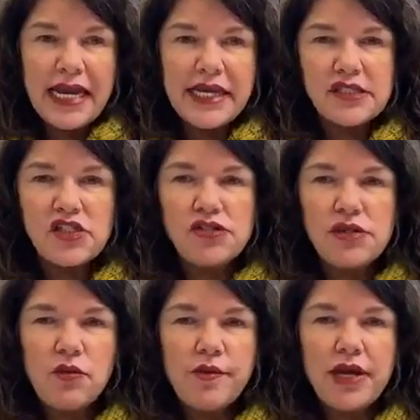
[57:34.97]
Anna and
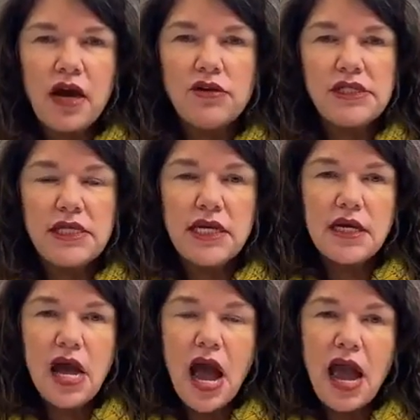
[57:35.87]
Susan will be
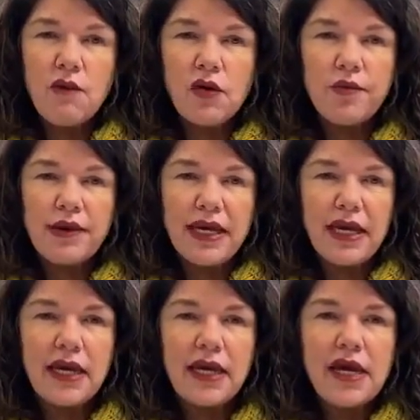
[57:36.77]
hosting. I will
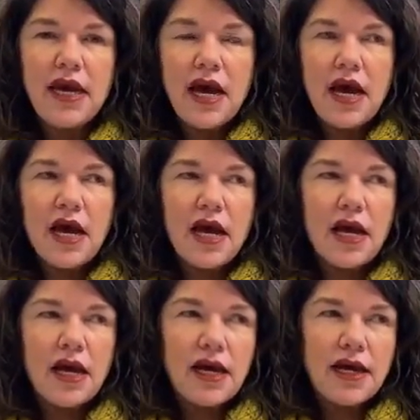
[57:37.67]
be
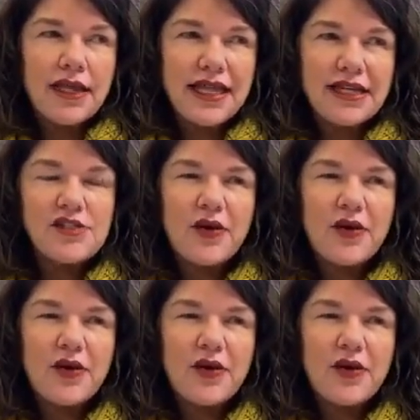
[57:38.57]
Everlying. Uh,